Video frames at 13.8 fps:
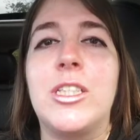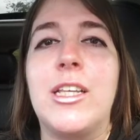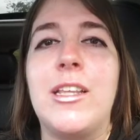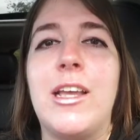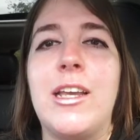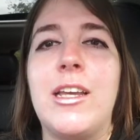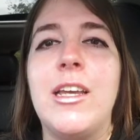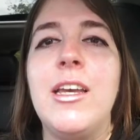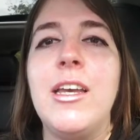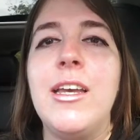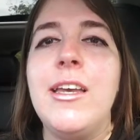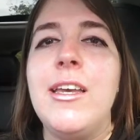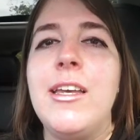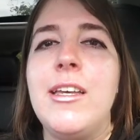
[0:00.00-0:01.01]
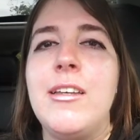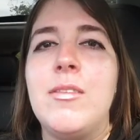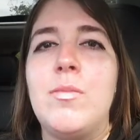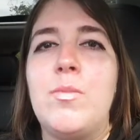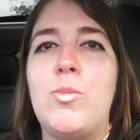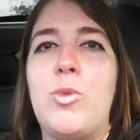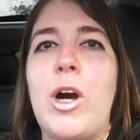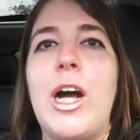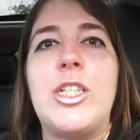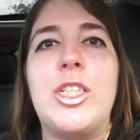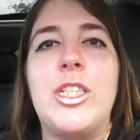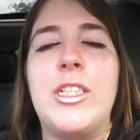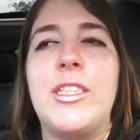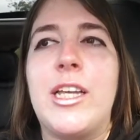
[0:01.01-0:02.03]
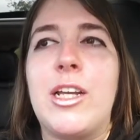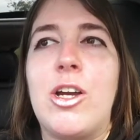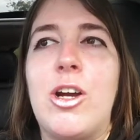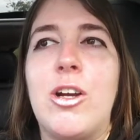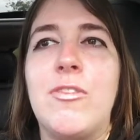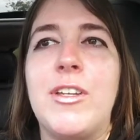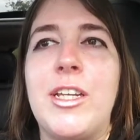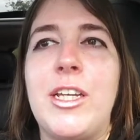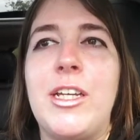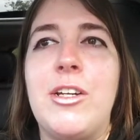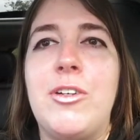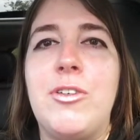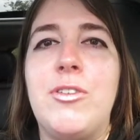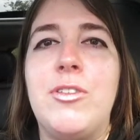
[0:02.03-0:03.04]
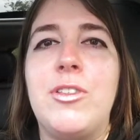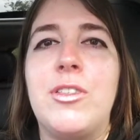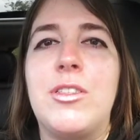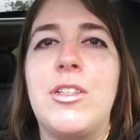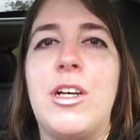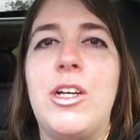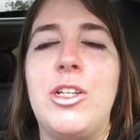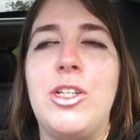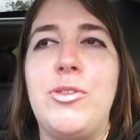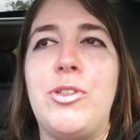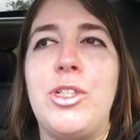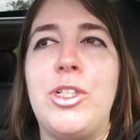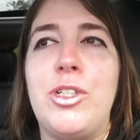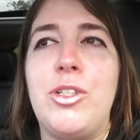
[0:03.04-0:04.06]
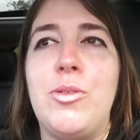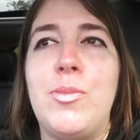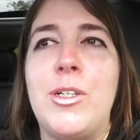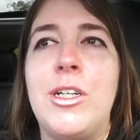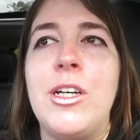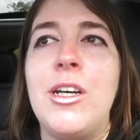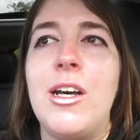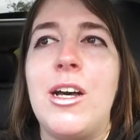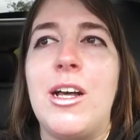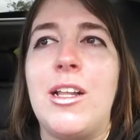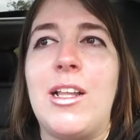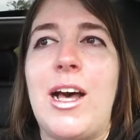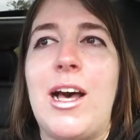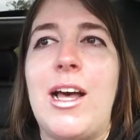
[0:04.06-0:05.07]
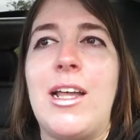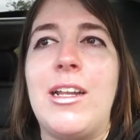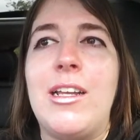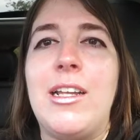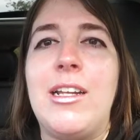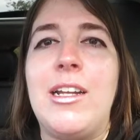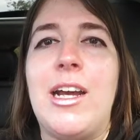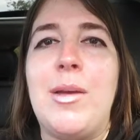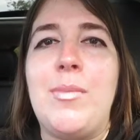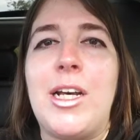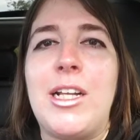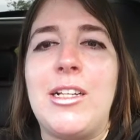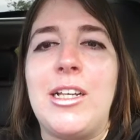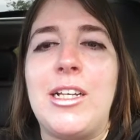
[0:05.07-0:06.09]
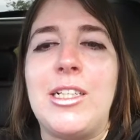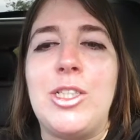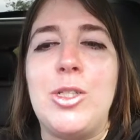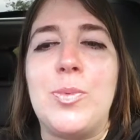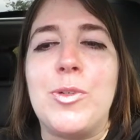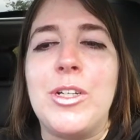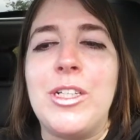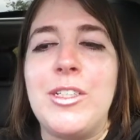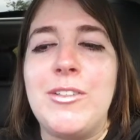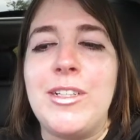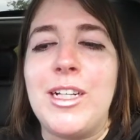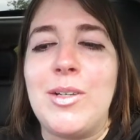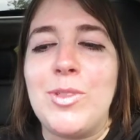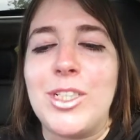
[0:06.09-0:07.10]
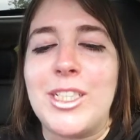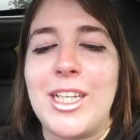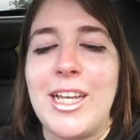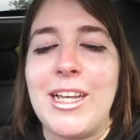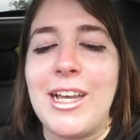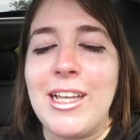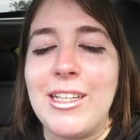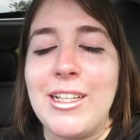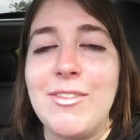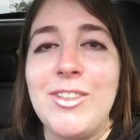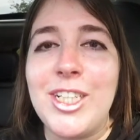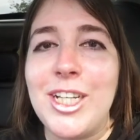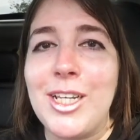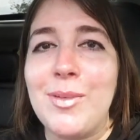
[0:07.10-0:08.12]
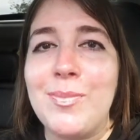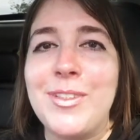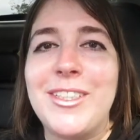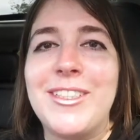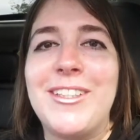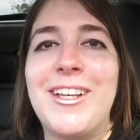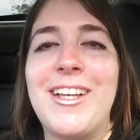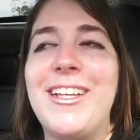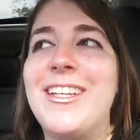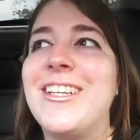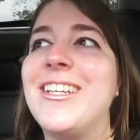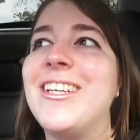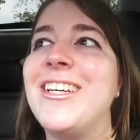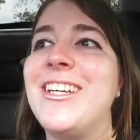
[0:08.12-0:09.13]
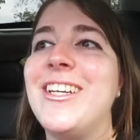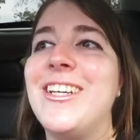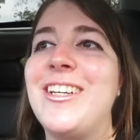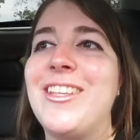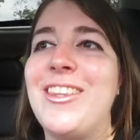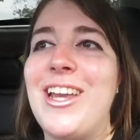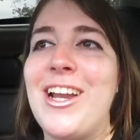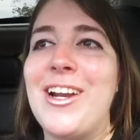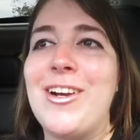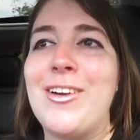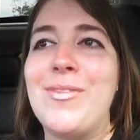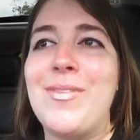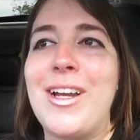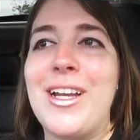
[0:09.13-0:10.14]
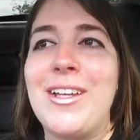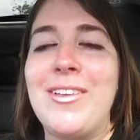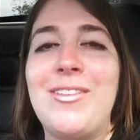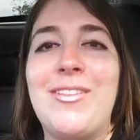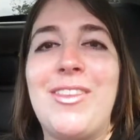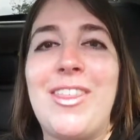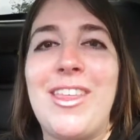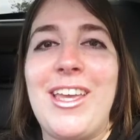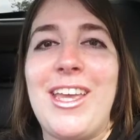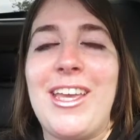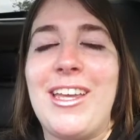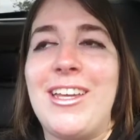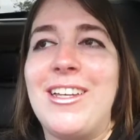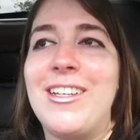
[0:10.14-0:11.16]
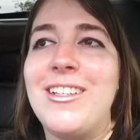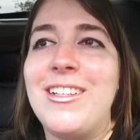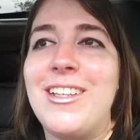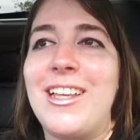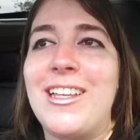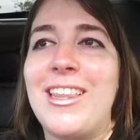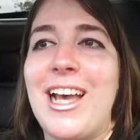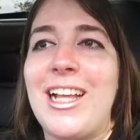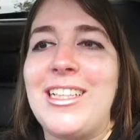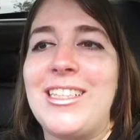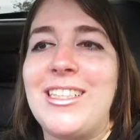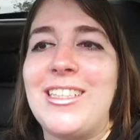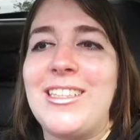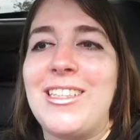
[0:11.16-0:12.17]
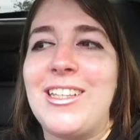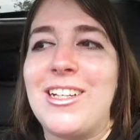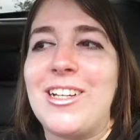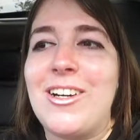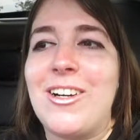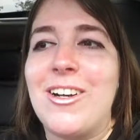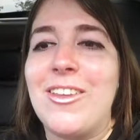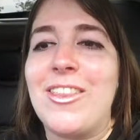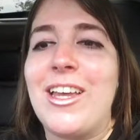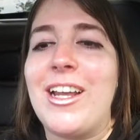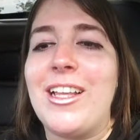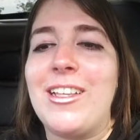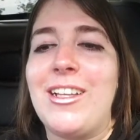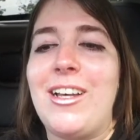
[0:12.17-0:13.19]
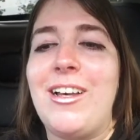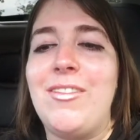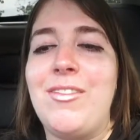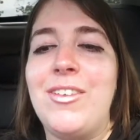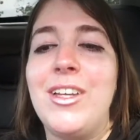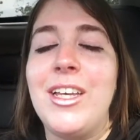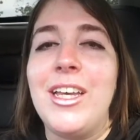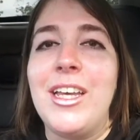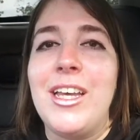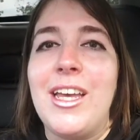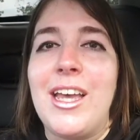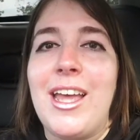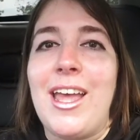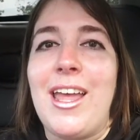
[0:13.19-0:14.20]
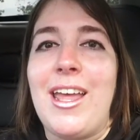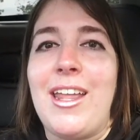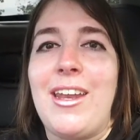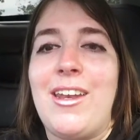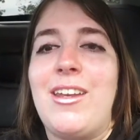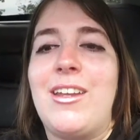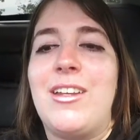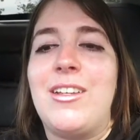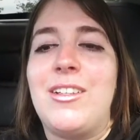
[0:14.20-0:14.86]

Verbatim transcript: and like watches like car videos on YouTube a lot and I'm not like super into it. I'm just like, I love Jeeps. Like they're my thing. Like that's the car that I love. And